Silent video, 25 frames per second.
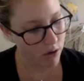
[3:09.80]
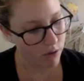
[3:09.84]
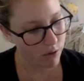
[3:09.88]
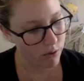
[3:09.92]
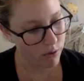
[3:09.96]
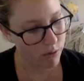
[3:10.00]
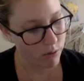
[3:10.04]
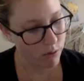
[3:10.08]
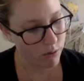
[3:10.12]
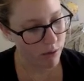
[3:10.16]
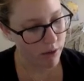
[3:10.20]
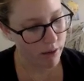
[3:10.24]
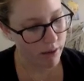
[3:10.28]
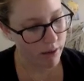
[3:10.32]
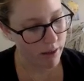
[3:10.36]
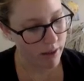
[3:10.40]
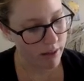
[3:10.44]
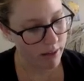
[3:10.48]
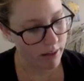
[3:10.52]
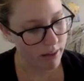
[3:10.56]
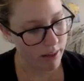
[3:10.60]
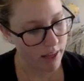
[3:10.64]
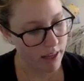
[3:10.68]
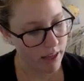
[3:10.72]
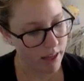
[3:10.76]
from where they
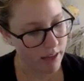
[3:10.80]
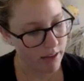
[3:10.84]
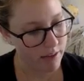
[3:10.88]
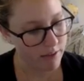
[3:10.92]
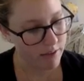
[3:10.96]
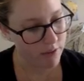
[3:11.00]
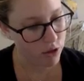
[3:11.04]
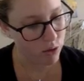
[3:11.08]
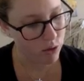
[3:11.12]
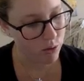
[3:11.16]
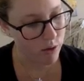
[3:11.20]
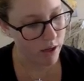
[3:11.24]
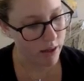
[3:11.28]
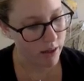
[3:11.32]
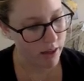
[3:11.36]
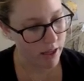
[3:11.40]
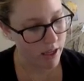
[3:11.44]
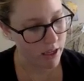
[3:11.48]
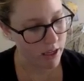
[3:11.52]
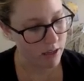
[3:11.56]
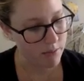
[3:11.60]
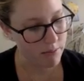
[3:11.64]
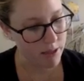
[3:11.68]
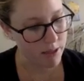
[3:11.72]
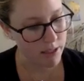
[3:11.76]
lived to where they
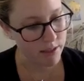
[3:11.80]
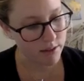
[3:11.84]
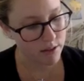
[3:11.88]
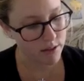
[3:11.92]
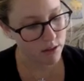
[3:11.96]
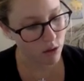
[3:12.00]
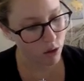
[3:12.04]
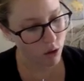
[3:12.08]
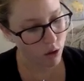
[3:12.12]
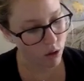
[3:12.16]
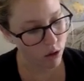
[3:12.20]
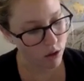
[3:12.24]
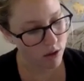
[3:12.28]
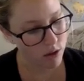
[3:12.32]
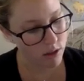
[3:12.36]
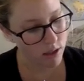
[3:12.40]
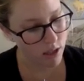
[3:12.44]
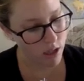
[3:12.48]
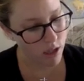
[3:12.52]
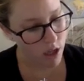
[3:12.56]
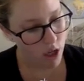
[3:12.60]
could be sold.